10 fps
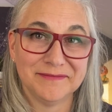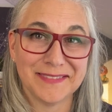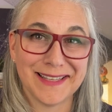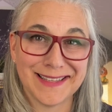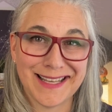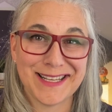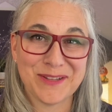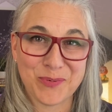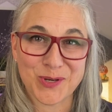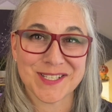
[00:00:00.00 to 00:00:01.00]
and letting the
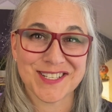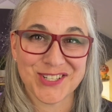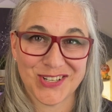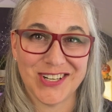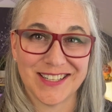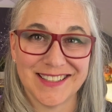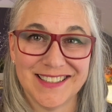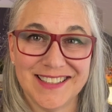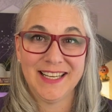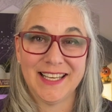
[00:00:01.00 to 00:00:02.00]
person talk.
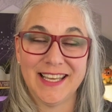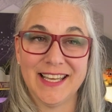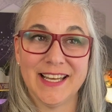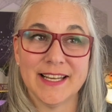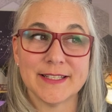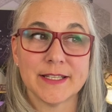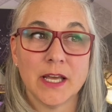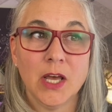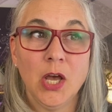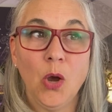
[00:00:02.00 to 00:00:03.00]
And
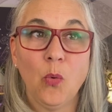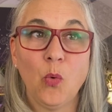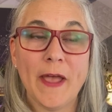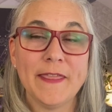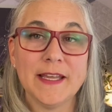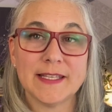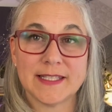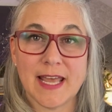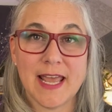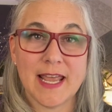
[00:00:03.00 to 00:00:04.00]
when they
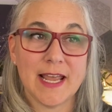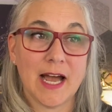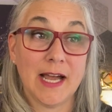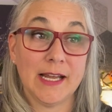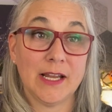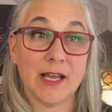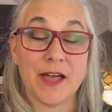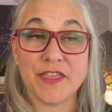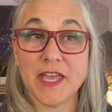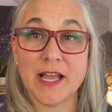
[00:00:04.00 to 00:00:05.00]
say, I, I
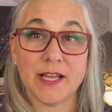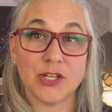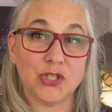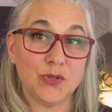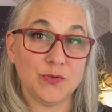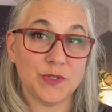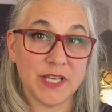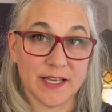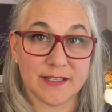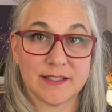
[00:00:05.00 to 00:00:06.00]
think I could do
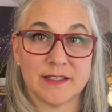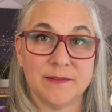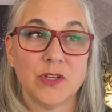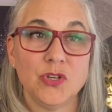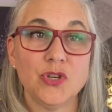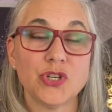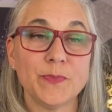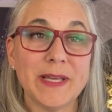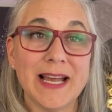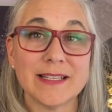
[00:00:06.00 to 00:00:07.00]
this, you should
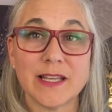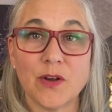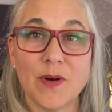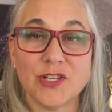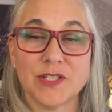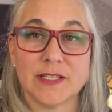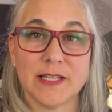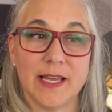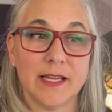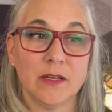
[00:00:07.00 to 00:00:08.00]
be asking questions
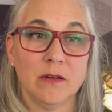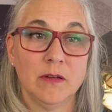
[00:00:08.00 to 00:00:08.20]
like,